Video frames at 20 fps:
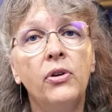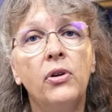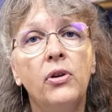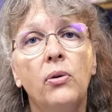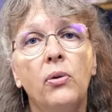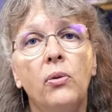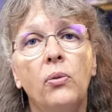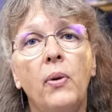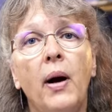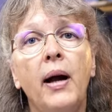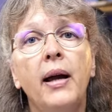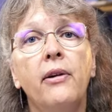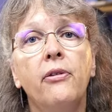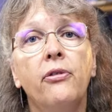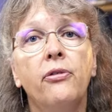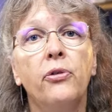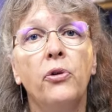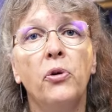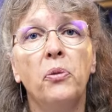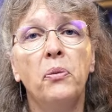it away
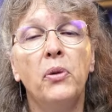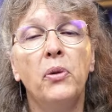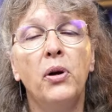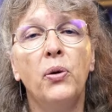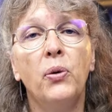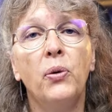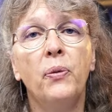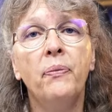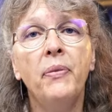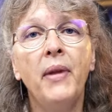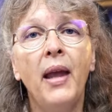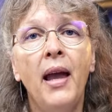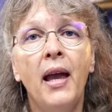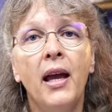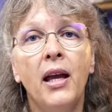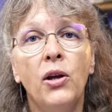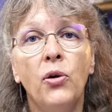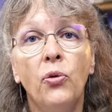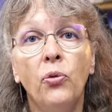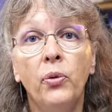from you.
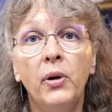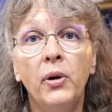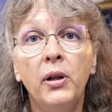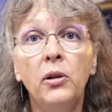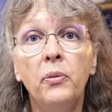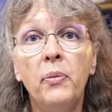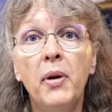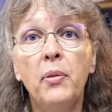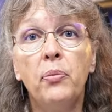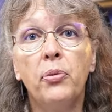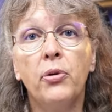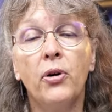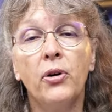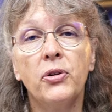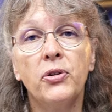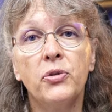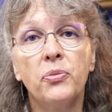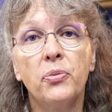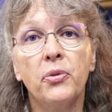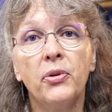You will be
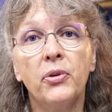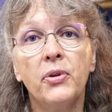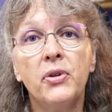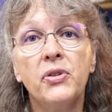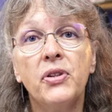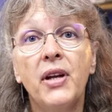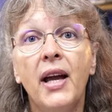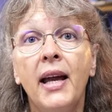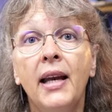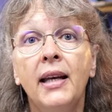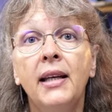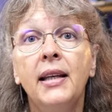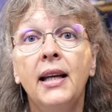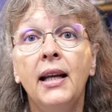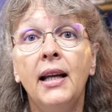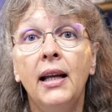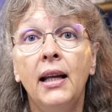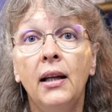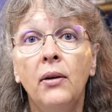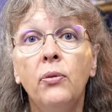prosperous and
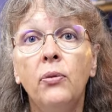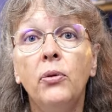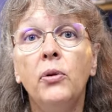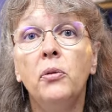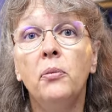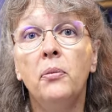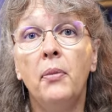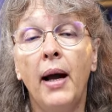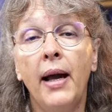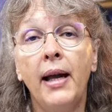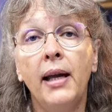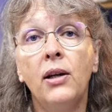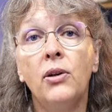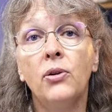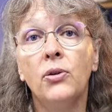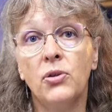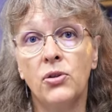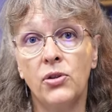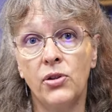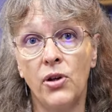it will make
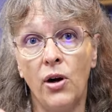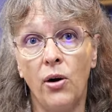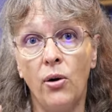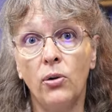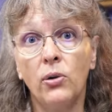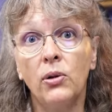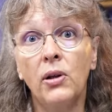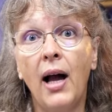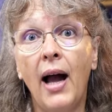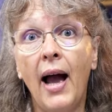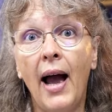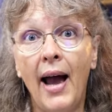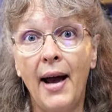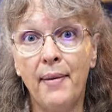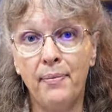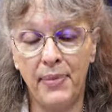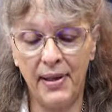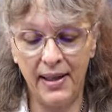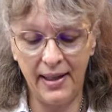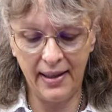your soul
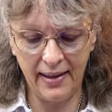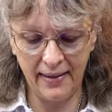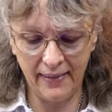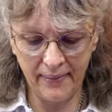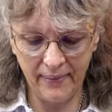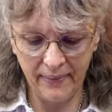happy.